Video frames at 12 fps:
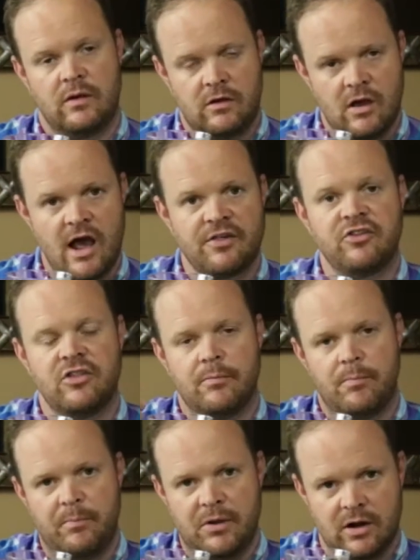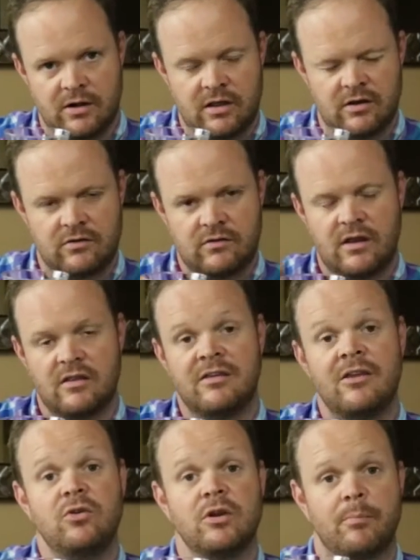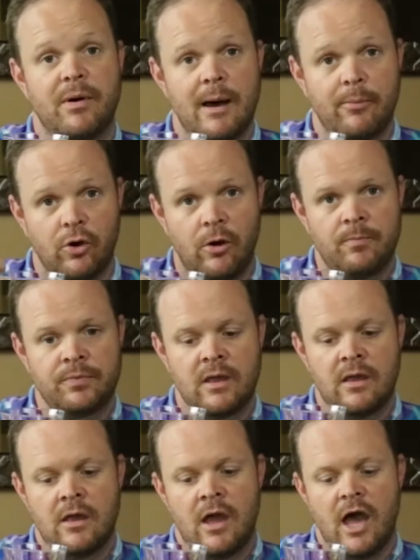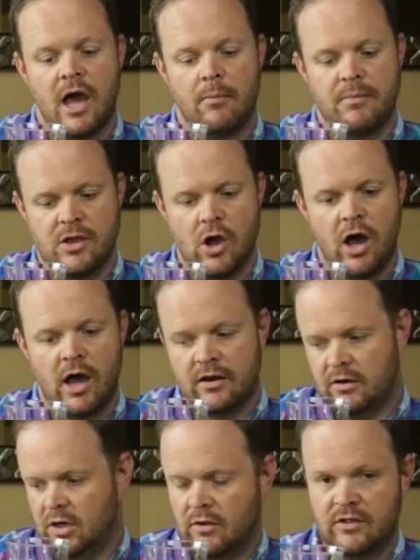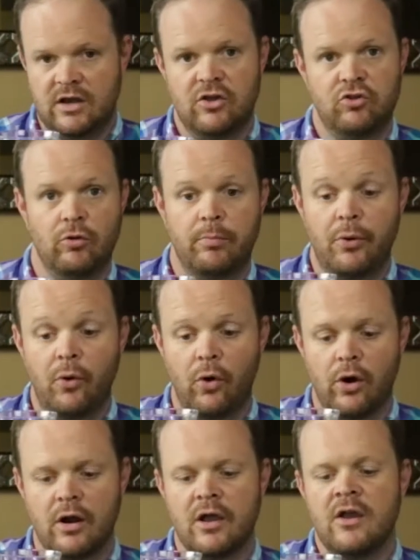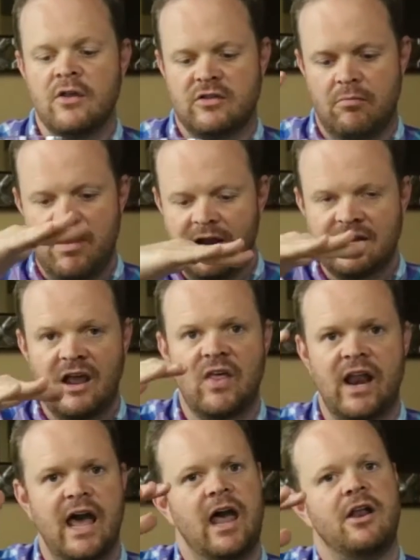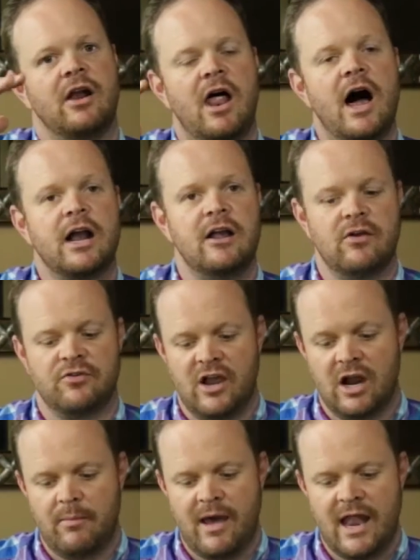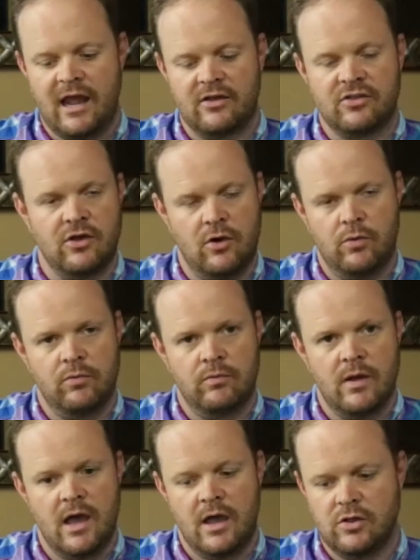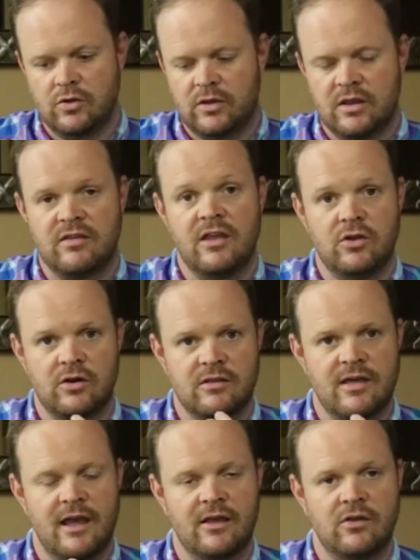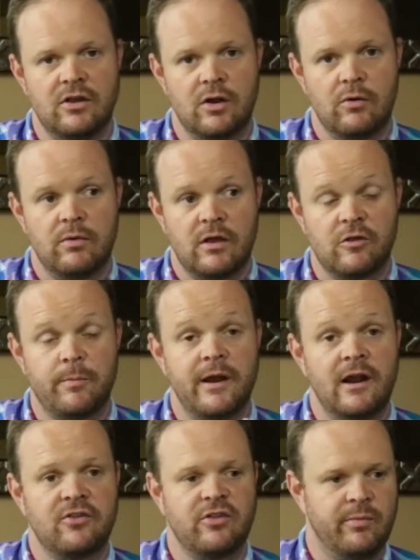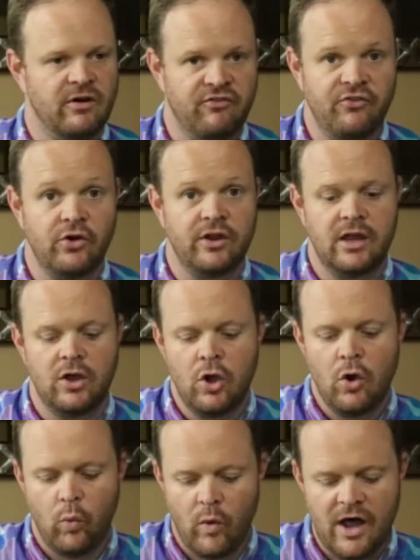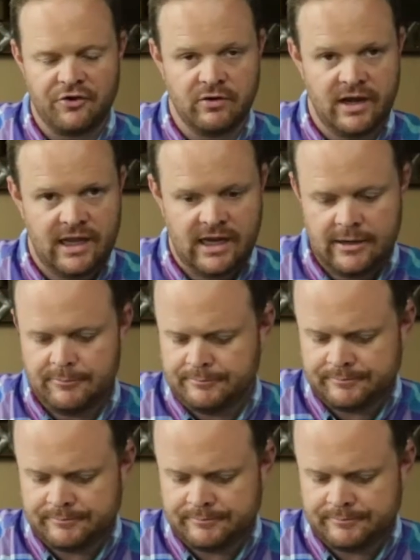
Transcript: causing the beer to continue to bubble beyond the initial pour, to maintain that head, to lock in those aromatics, so you continue to experience the beer fully while drinking it.